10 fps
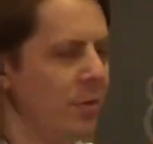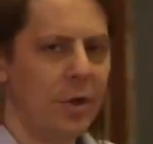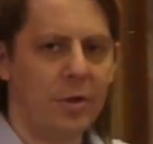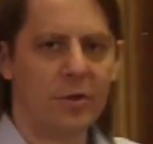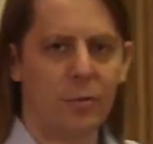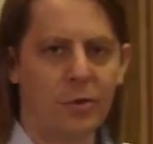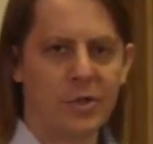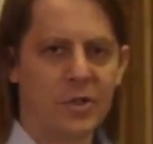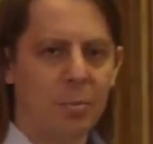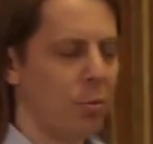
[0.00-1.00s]
we've done this for
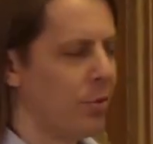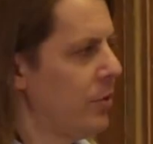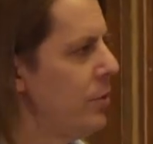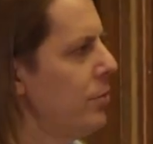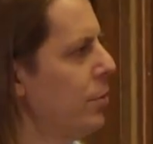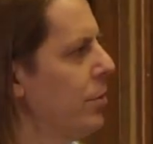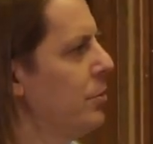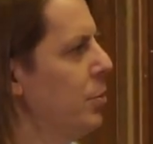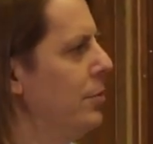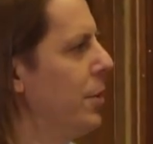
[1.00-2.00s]
just simple resistive
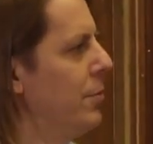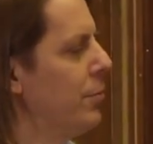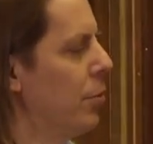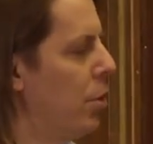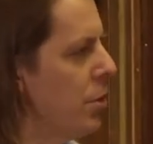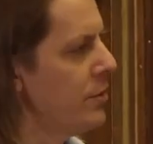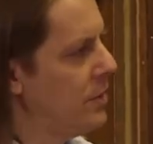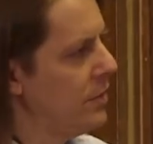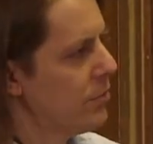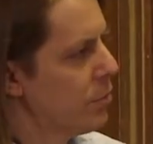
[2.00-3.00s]
circuits. We've done it for
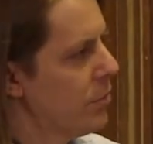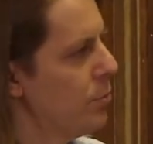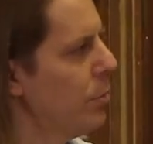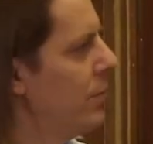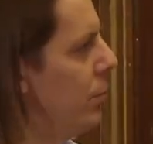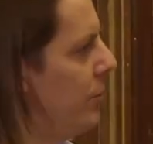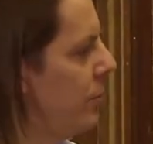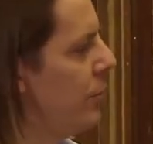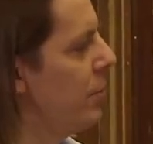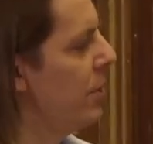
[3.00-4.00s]
RC circuits where you have a
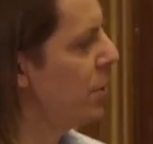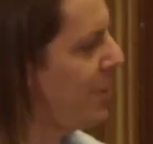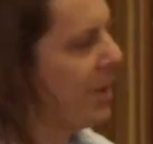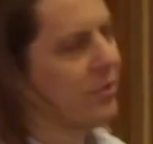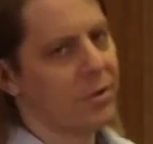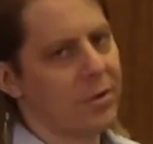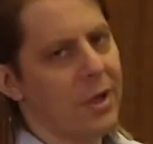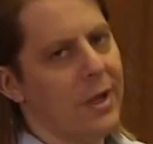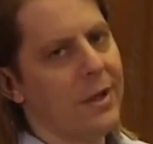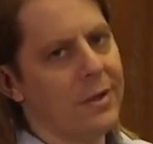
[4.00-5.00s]
resistor and a capacitor.
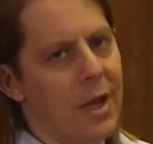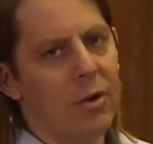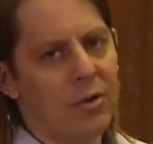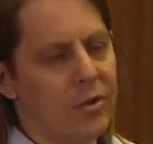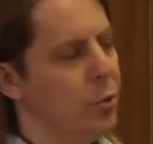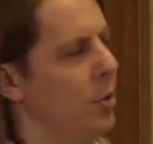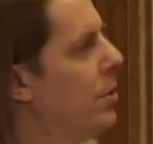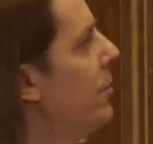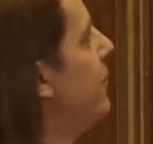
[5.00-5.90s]
Now let's do it